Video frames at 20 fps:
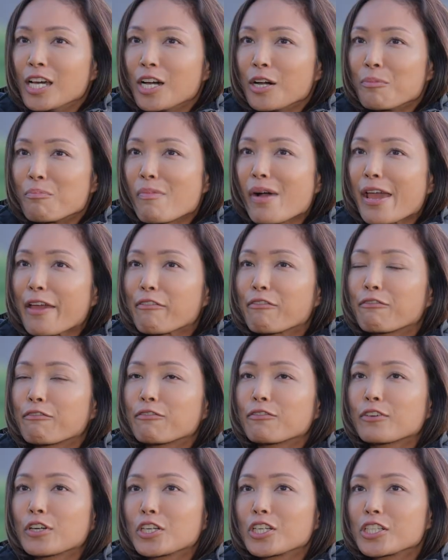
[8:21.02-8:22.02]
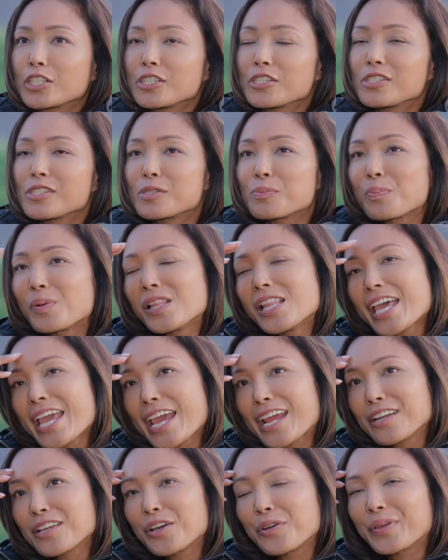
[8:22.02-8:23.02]
My first
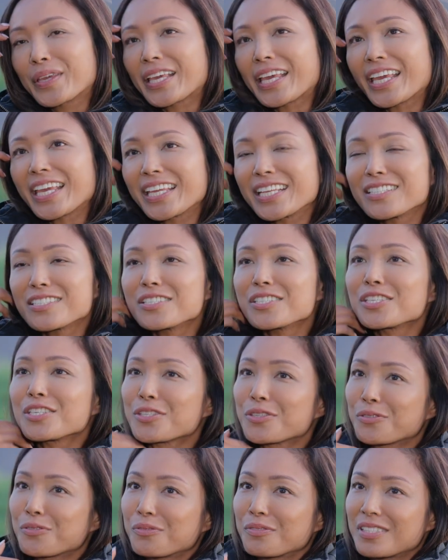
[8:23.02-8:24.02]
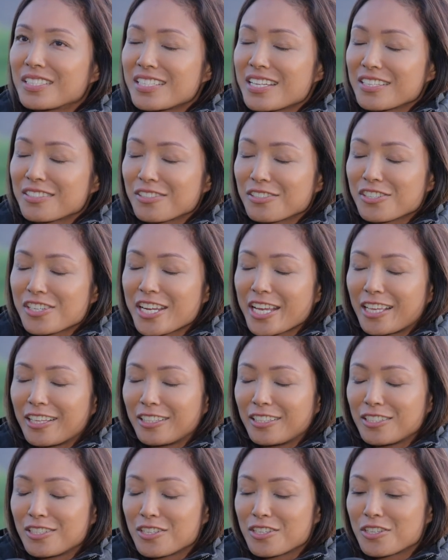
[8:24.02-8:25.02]
plan going into the Desert
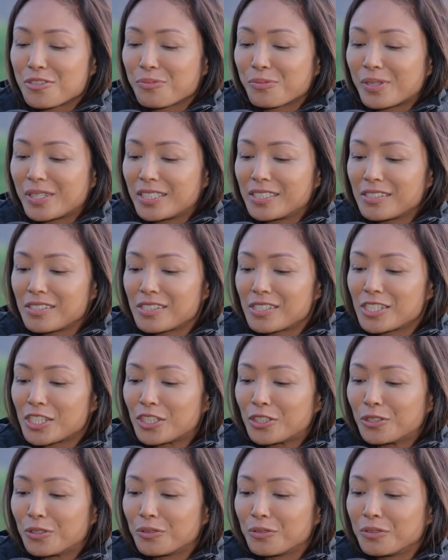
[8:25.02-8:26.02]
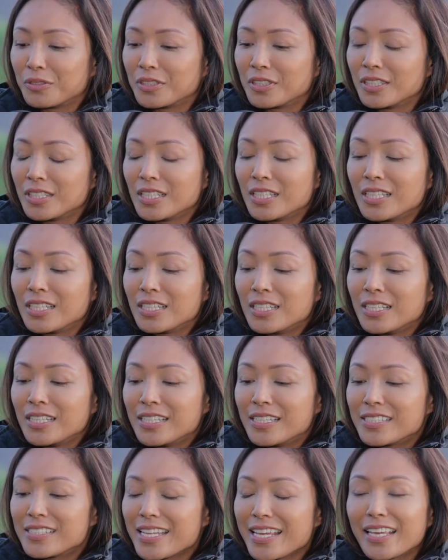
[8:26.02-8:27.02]
Challenge was to
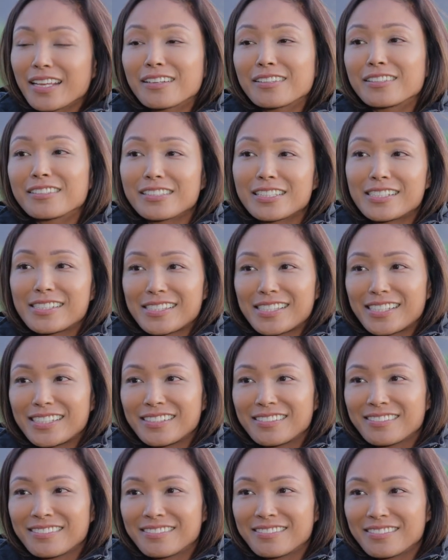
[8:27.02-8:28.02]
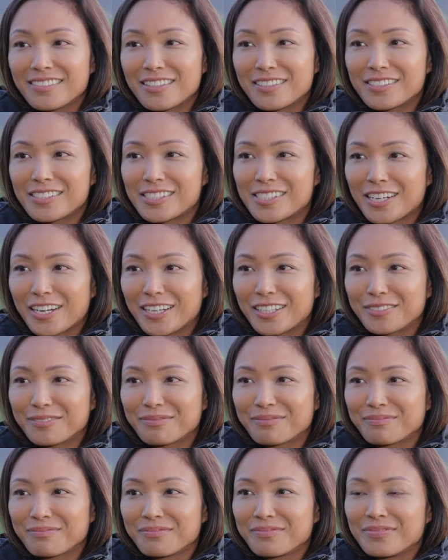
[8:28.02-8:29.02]
take it a little easy on the start.
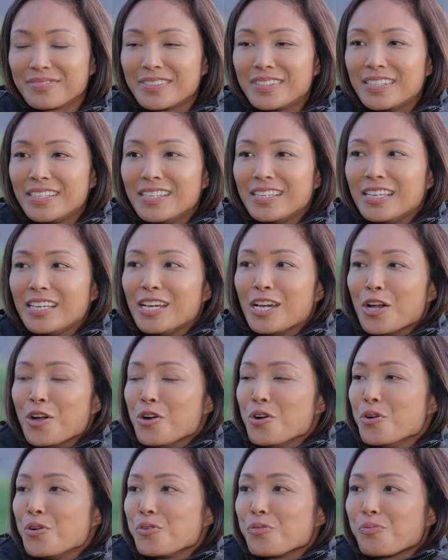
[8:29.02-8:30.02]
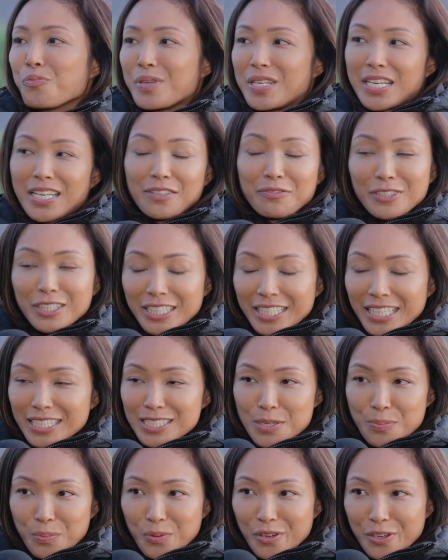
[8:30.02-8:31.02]
We didn't really get
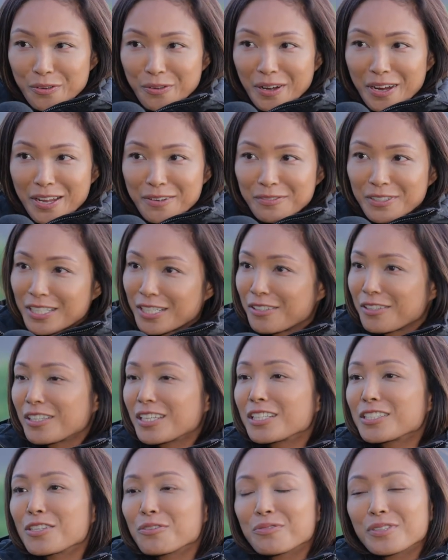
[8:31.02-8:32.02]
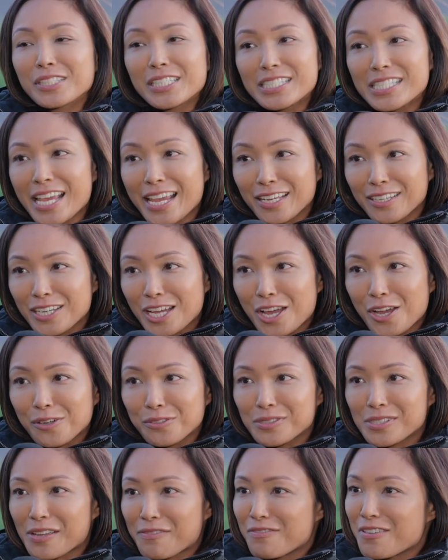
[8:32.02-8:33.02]
to pre-run. We didn't get to really take
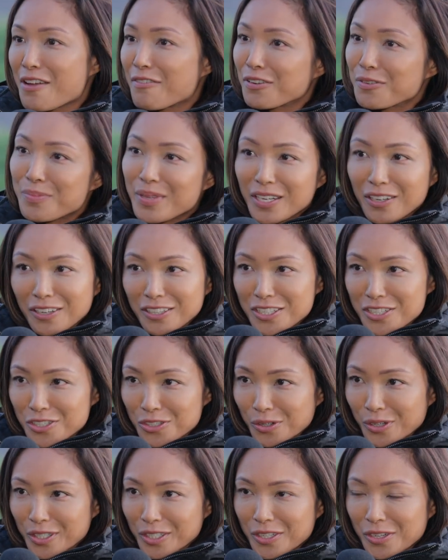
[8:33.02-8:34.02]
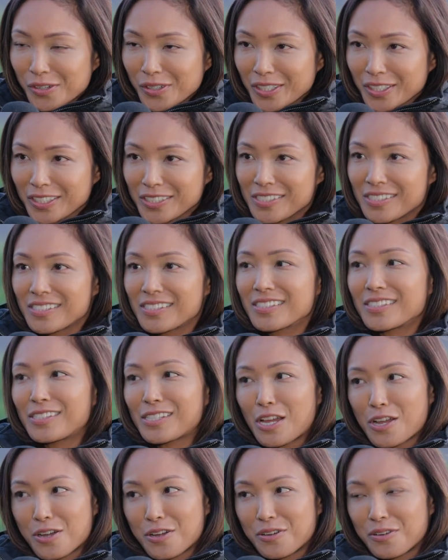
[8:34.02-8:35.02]
notes. I've never been on a short course.
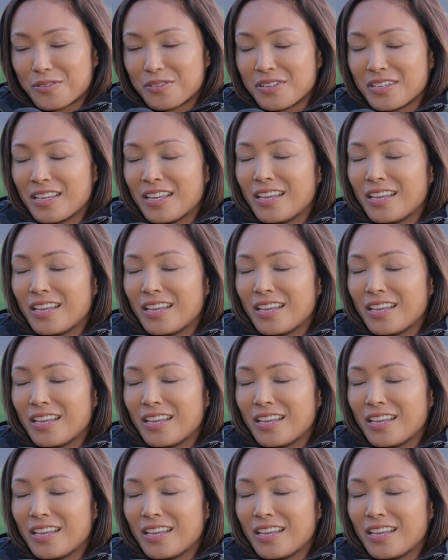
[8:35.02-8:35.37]
So